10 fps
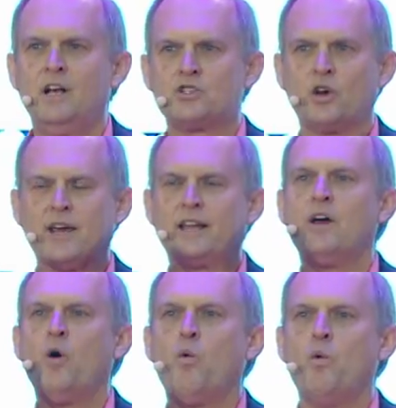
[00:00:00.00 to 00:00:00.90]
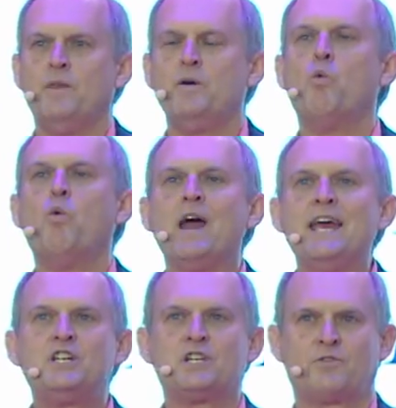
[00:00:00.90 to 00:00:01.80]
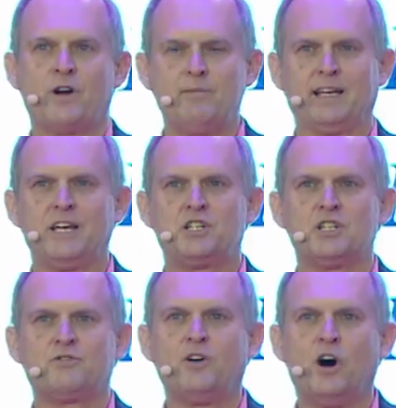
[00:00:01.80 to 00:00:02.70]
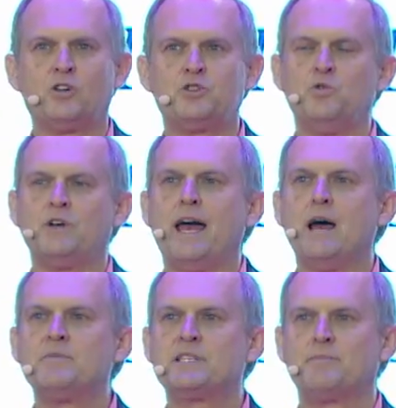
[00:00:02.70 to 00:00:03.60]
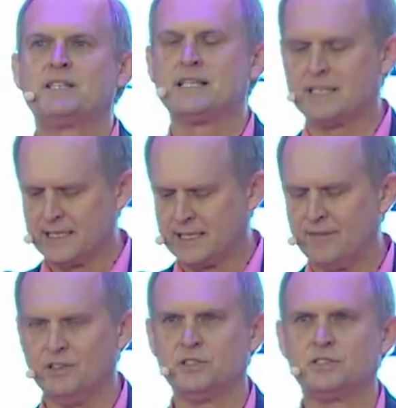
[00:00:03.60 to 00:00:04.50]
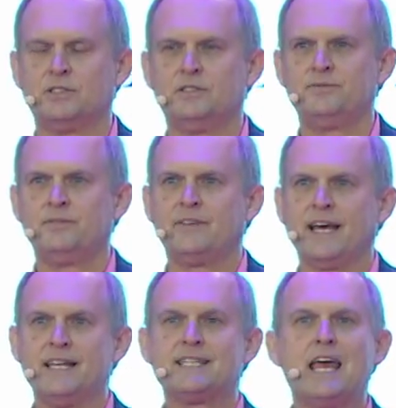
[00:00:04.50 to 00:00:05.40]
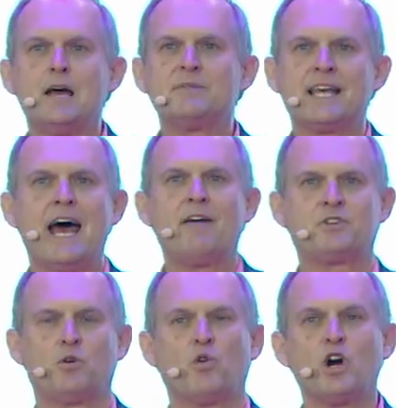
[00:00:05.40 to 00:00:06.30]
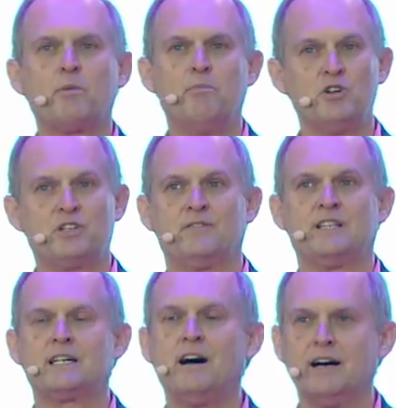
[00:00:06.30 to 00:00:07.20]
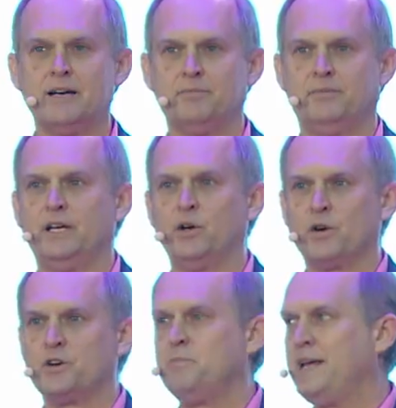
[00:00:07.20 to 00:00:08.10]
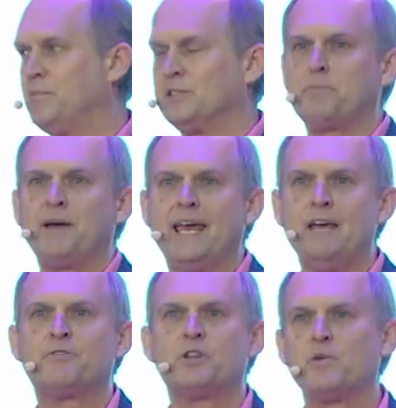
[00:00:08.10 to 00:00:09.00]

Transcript: so that the wages for emulations fall to M subsistence levels. That is, M's have to work most of the time in order to be able to pay for the